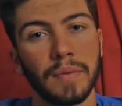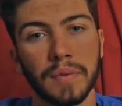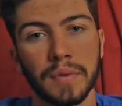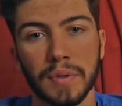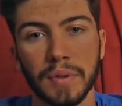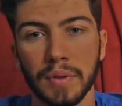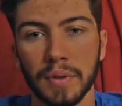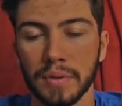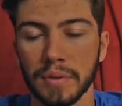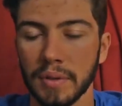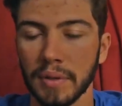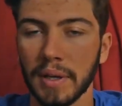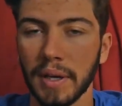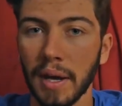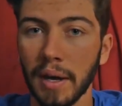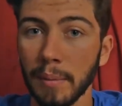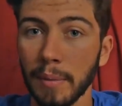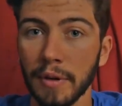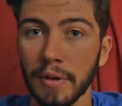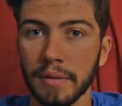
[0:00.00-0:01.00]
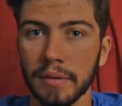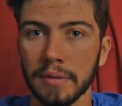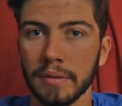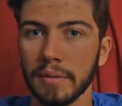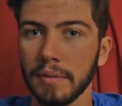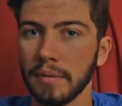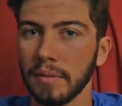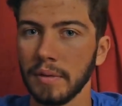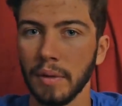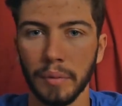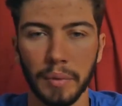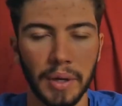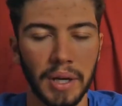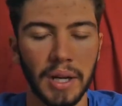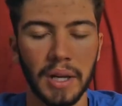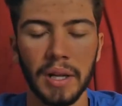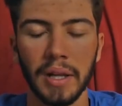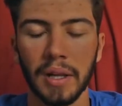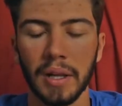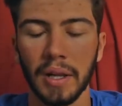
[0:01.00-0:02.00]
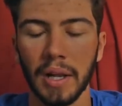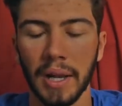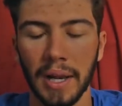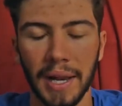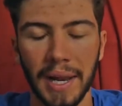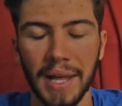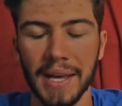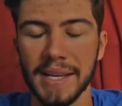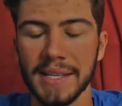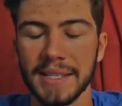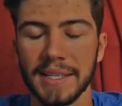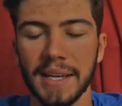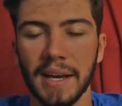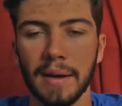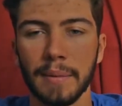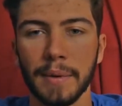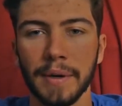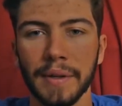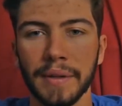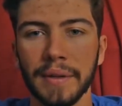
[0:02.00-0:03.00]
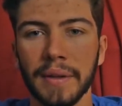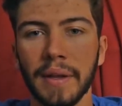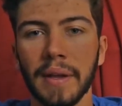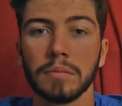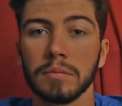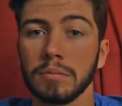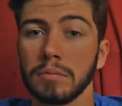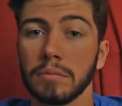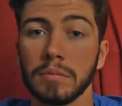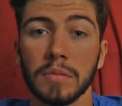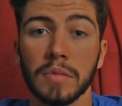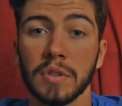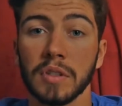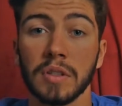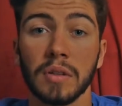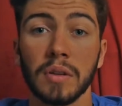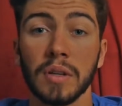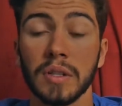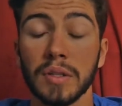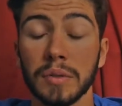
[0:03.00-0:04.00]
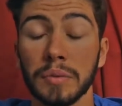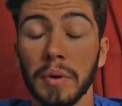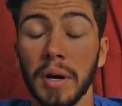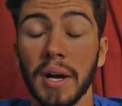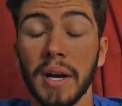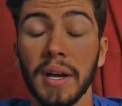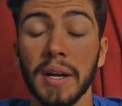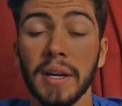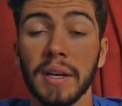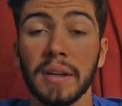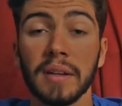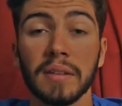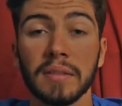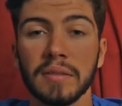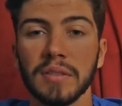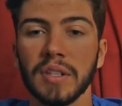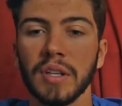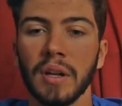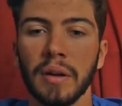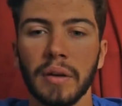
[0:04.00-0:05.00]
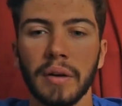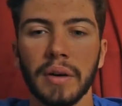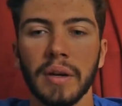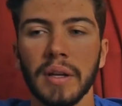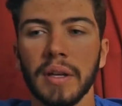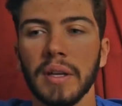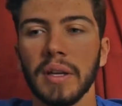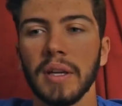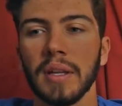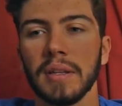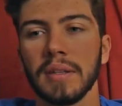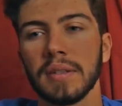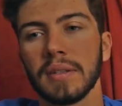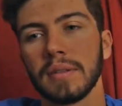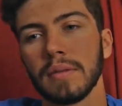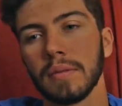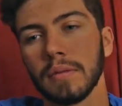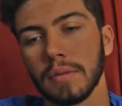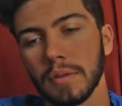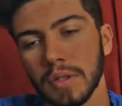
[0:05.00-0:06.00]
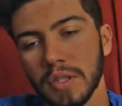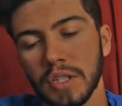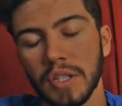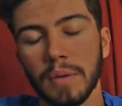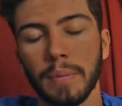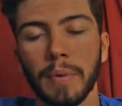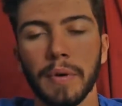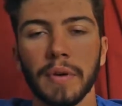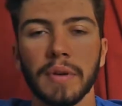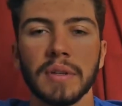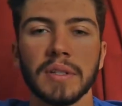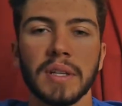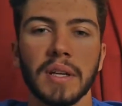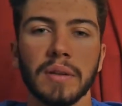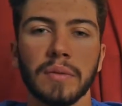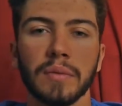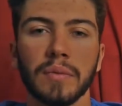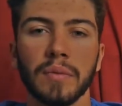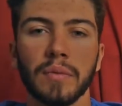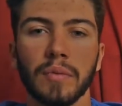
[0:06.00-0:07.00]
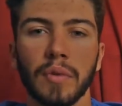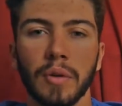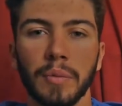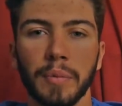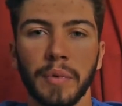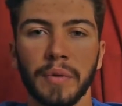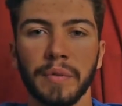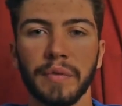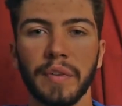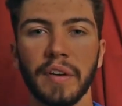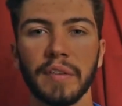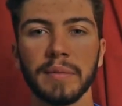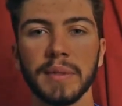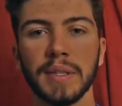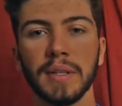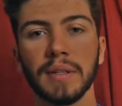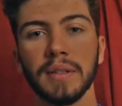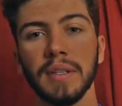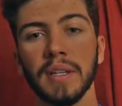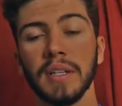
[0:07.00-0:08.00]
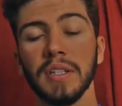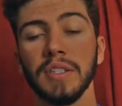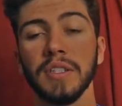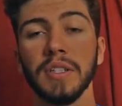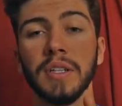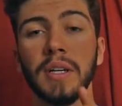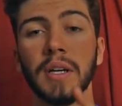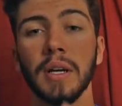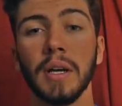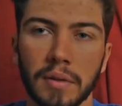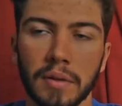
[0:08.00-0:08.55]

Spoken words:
so the carbon, really less carbon, so it's why generally it's cheaper than 1.5 meter DLG.